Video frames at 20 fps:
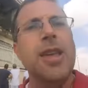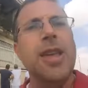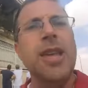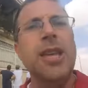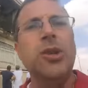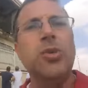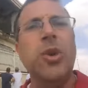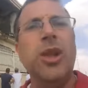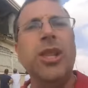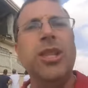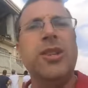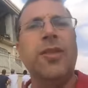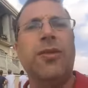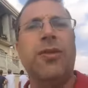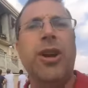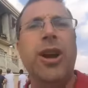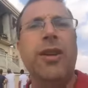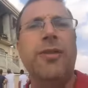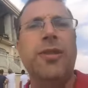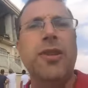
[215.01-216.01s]
Israel is
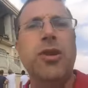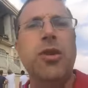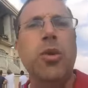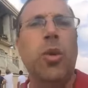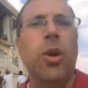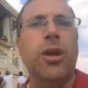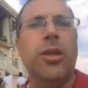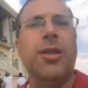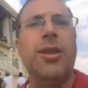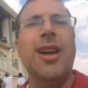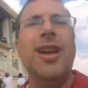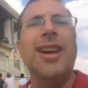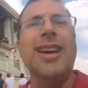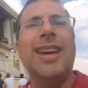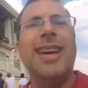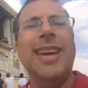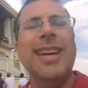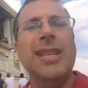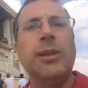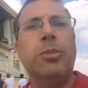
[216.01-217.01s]
afraid of the north.
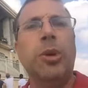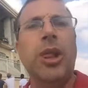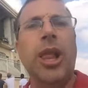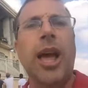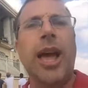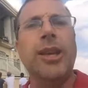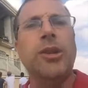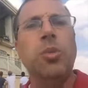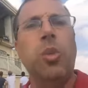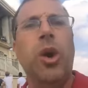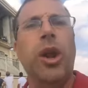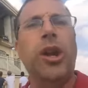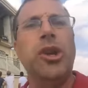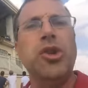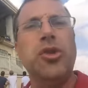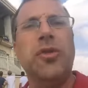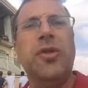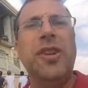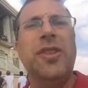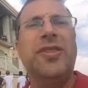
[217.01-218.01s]
Hezbollah has
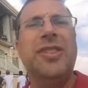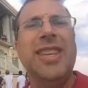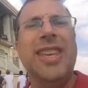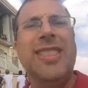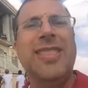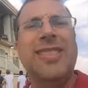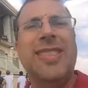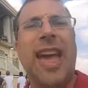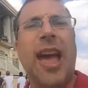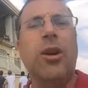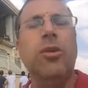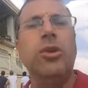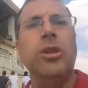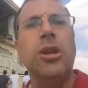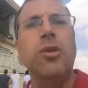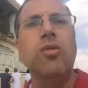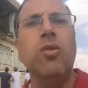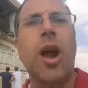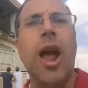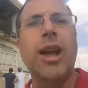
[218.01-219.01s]

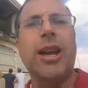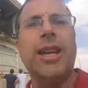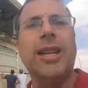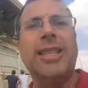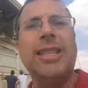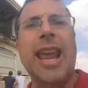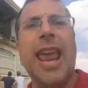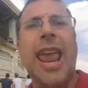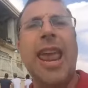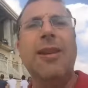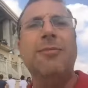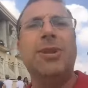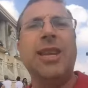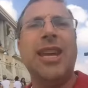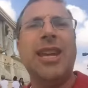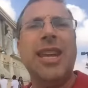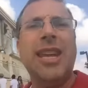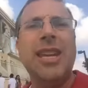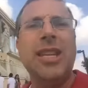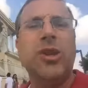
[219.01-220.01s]
150,000 rockets aimed
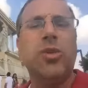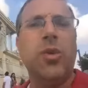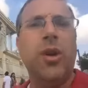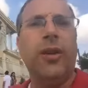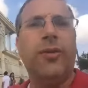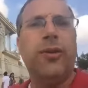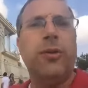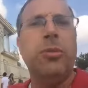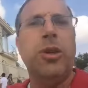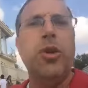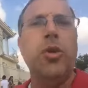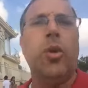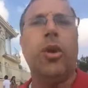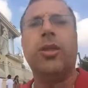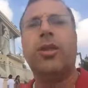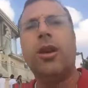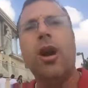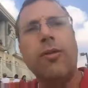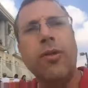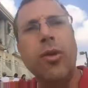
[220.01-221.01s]
at Israel from the
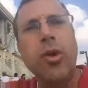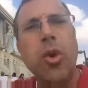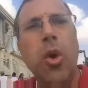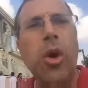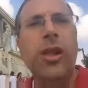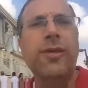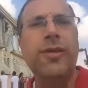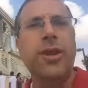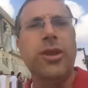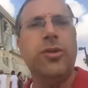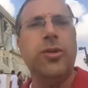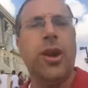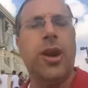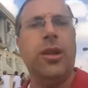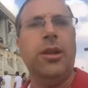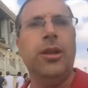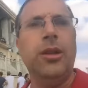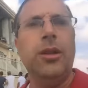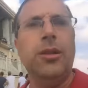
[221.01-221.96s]
north, covering all of Israel,